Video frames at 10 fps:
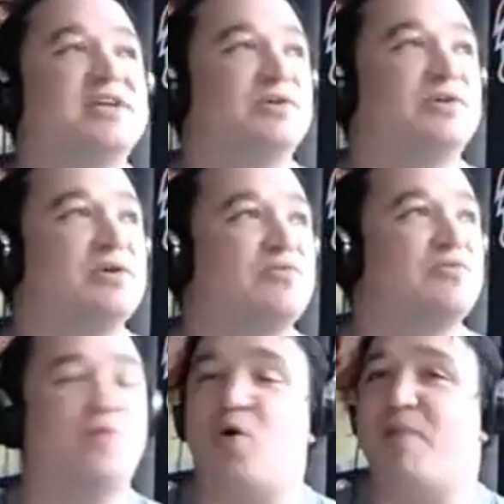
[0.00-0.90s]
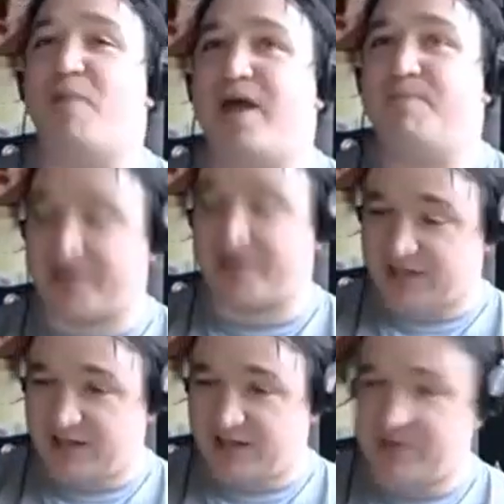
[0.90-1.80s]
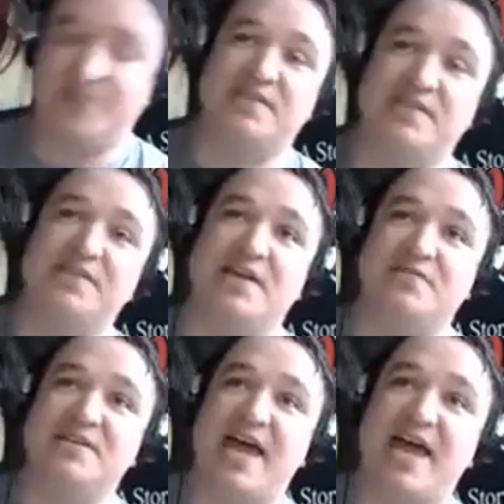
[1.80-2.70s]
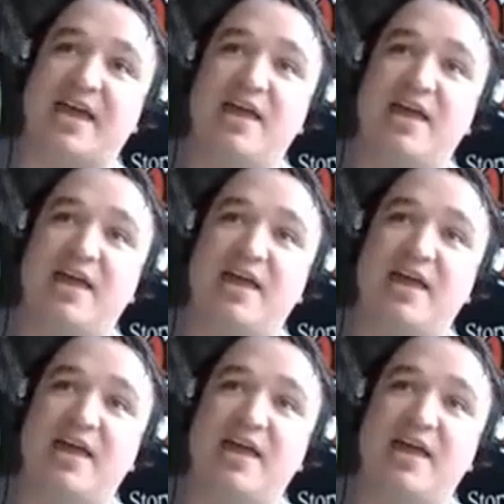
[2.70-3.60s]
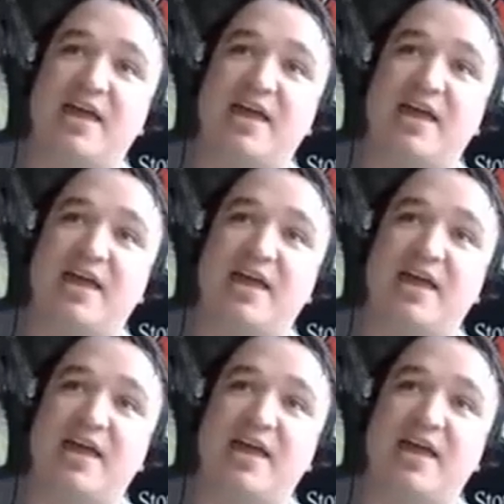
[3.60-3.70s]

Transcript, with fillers: called all of a sudden for my butler, who was in the servant deck,